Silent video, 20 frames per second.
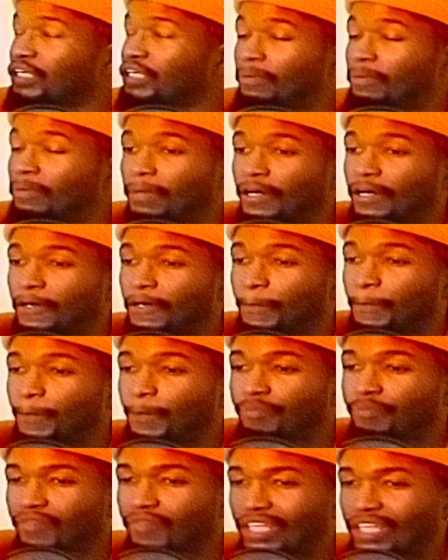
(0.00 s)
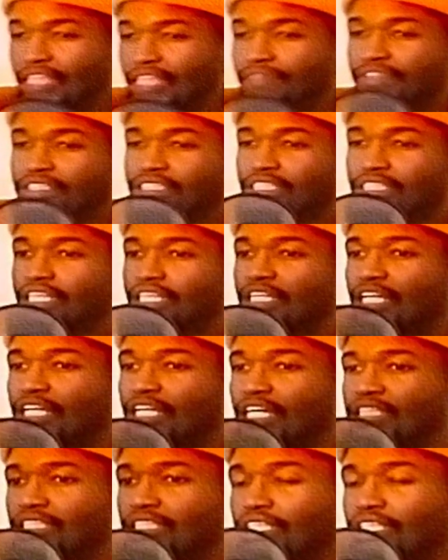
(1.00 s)
about even seeing like the
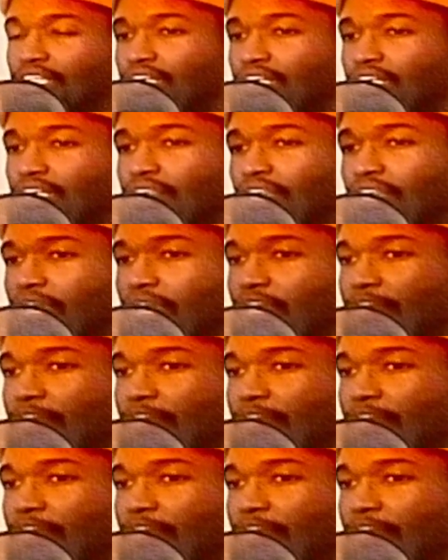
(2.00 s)
little like